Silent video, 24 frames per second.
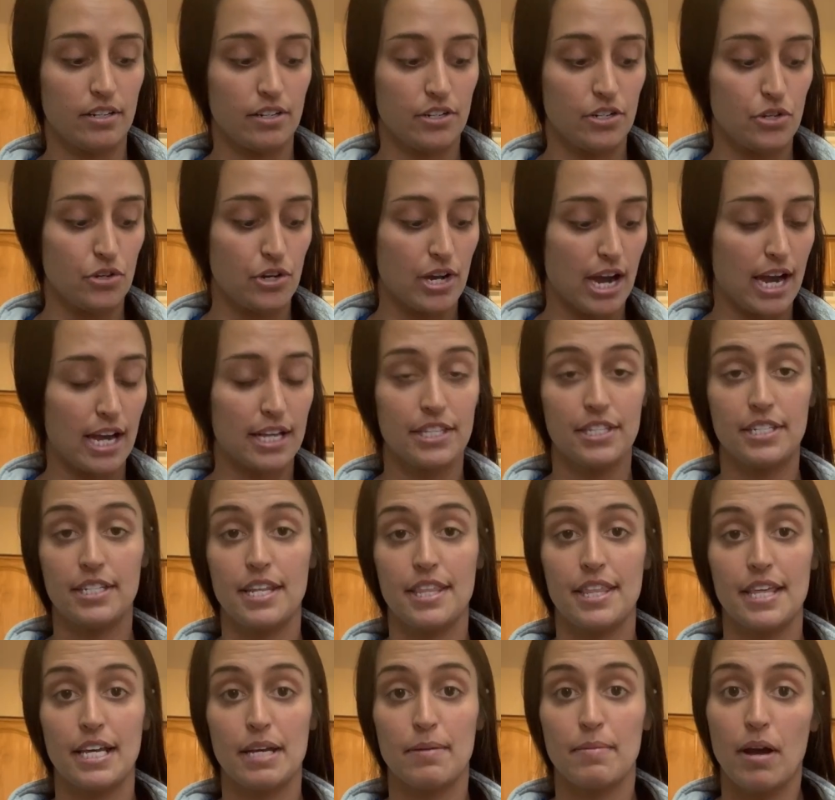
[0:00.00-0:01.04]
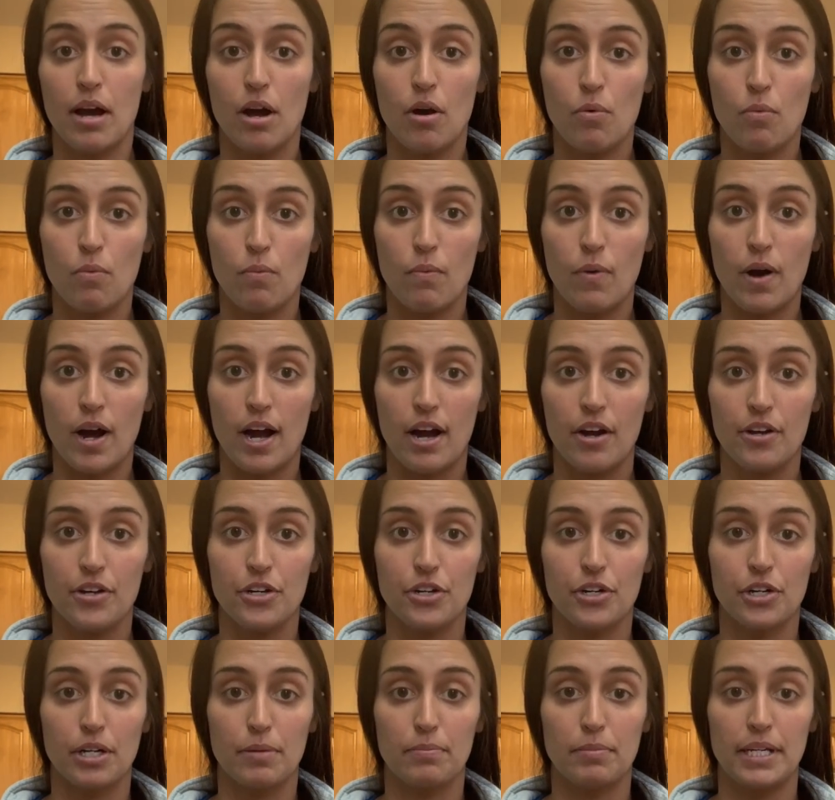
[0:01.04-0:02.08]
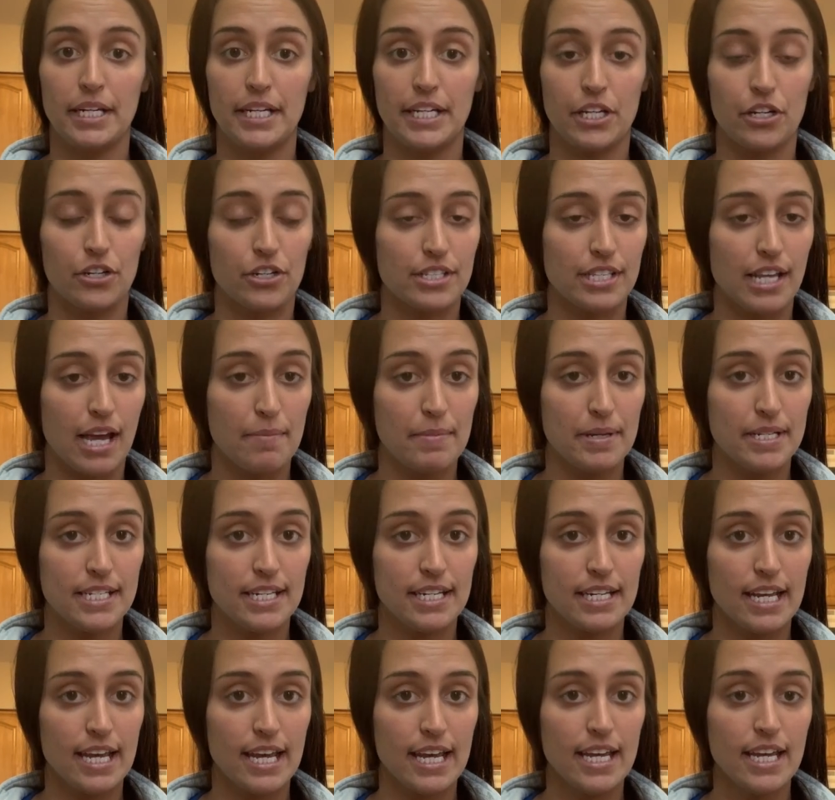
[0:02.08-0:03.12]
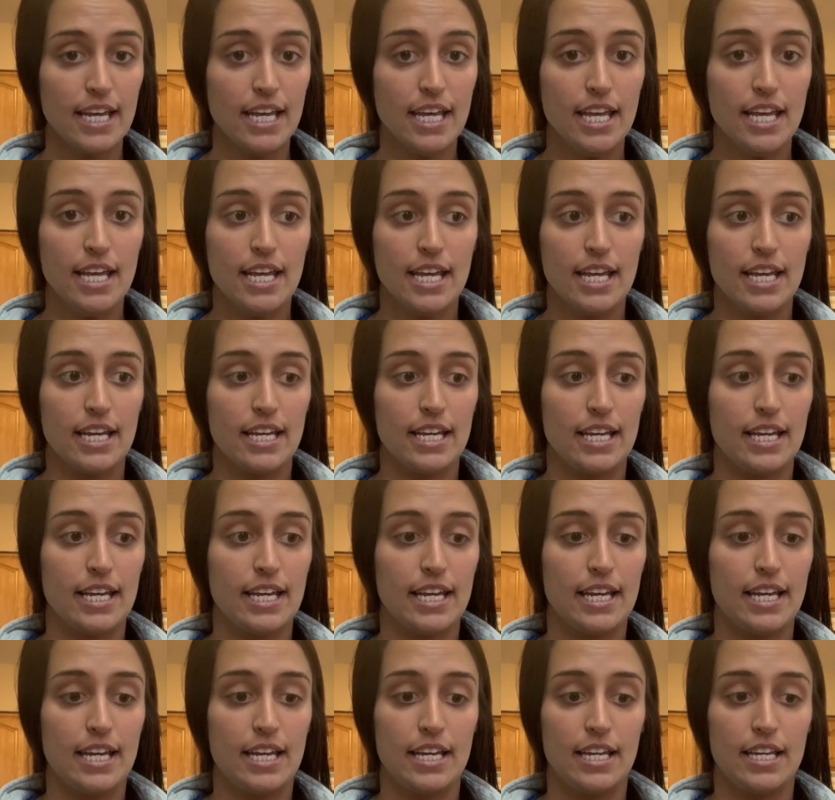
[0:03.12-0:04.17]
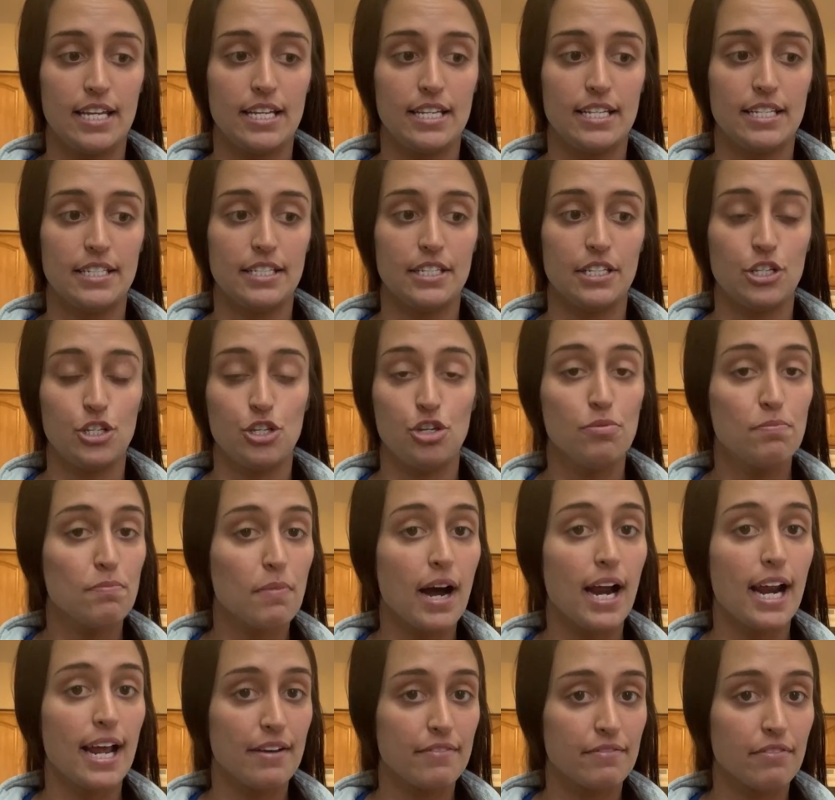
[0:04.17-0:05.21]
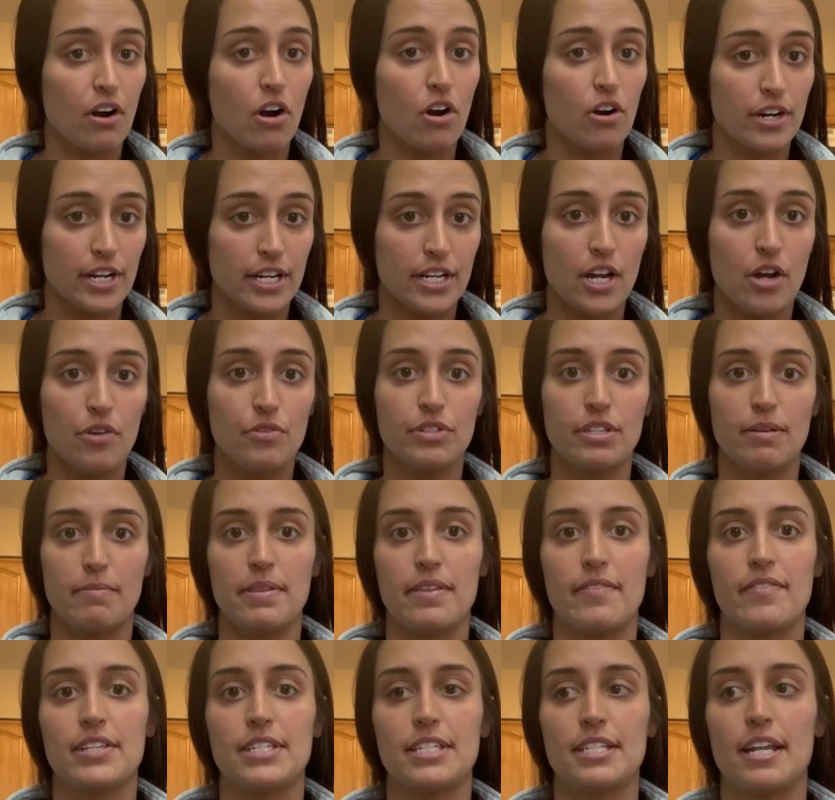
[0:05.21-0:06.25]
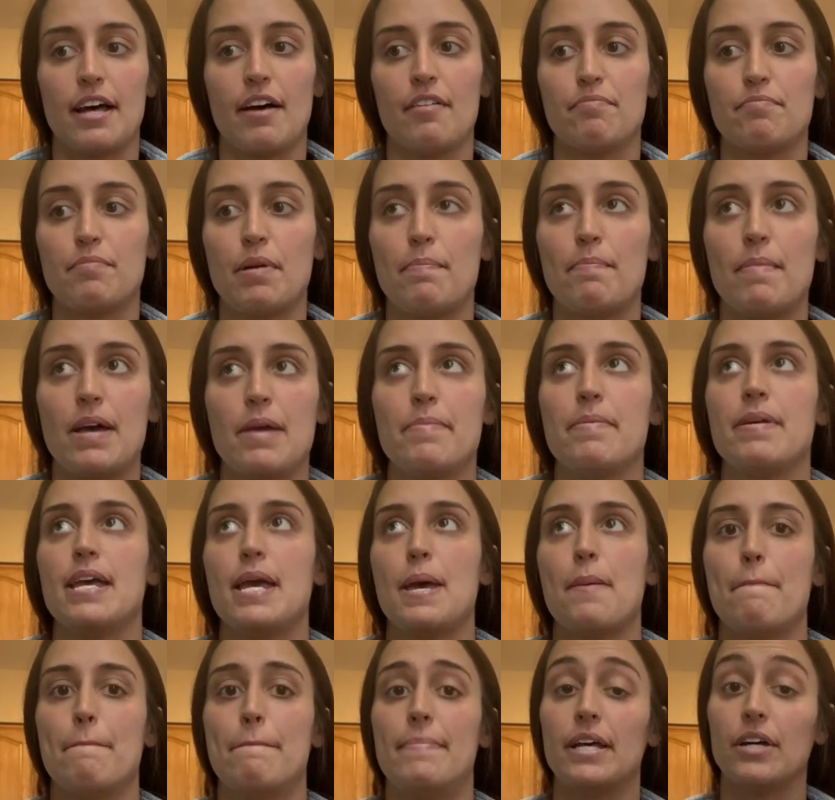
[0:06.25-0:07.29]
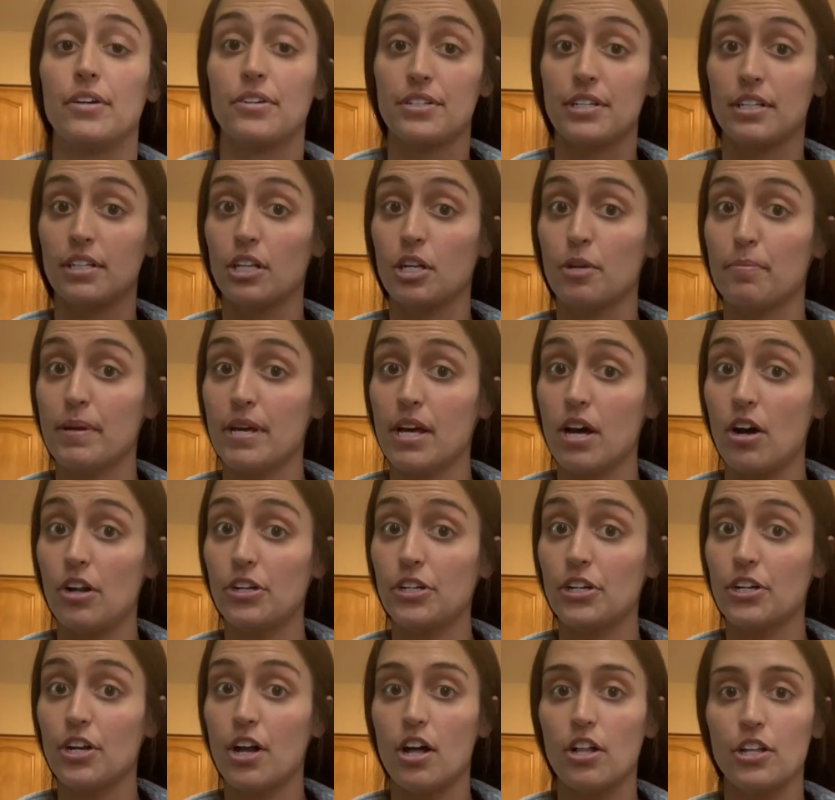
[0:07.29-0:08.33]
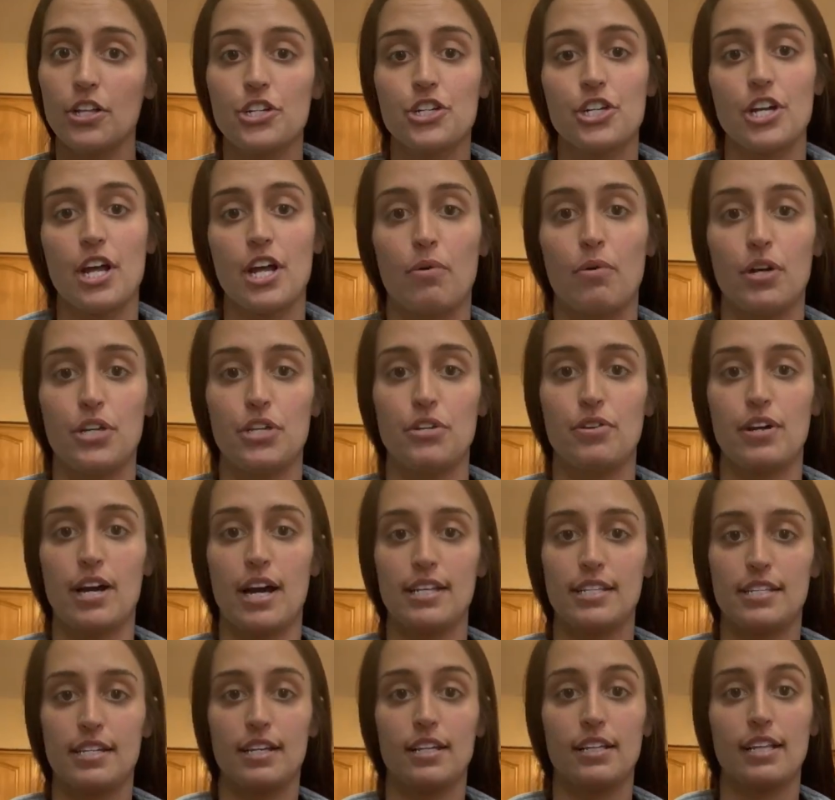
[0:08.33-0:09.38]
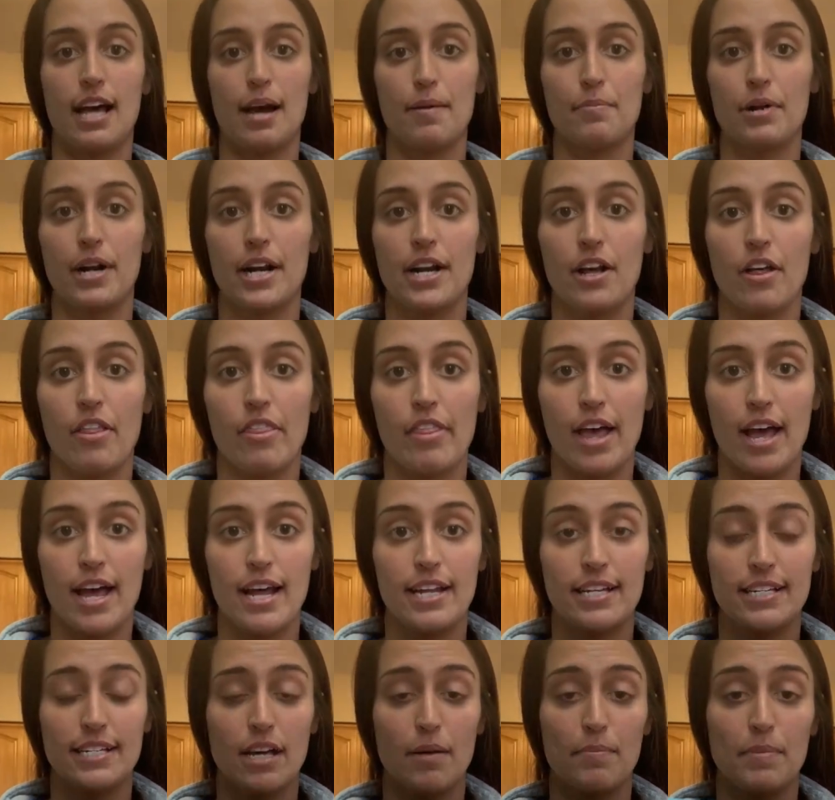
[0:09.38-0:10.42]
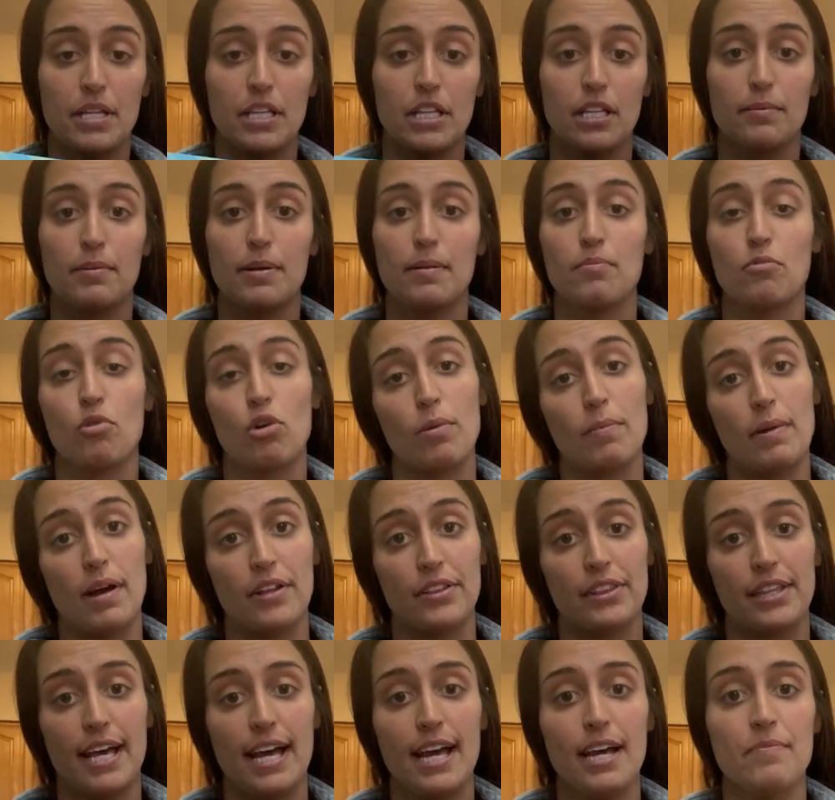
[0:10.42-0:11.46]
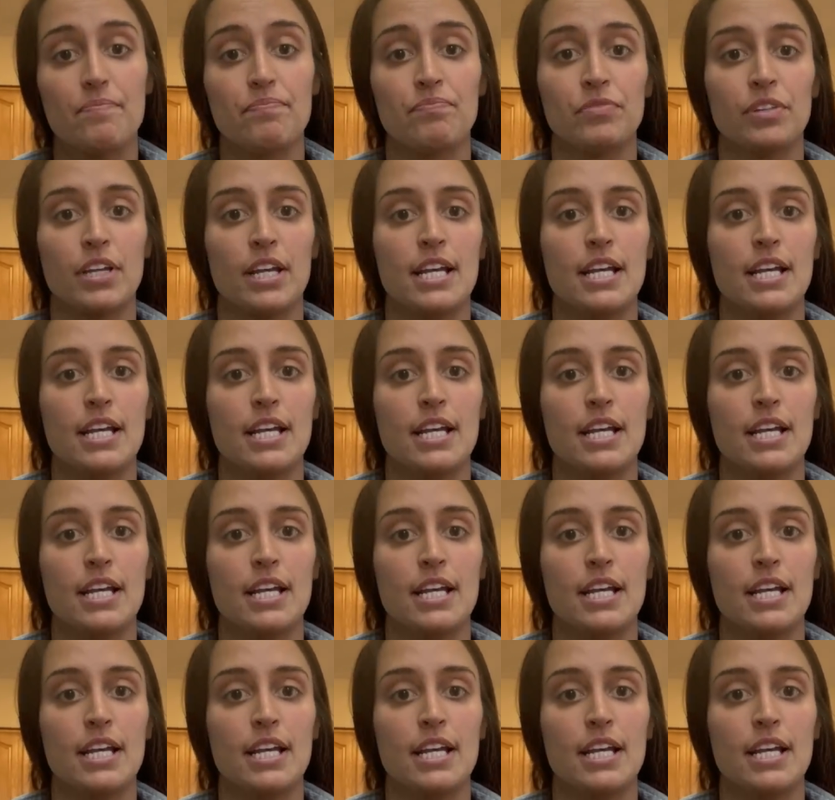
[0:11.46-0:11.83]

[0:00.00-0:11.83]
you guys to think about while you're completing your assignment today is you might have already known some of this stuff, but maybe it built a little bit on your knowledge, want you guys to elaborate on that and tell me a little bit more about that.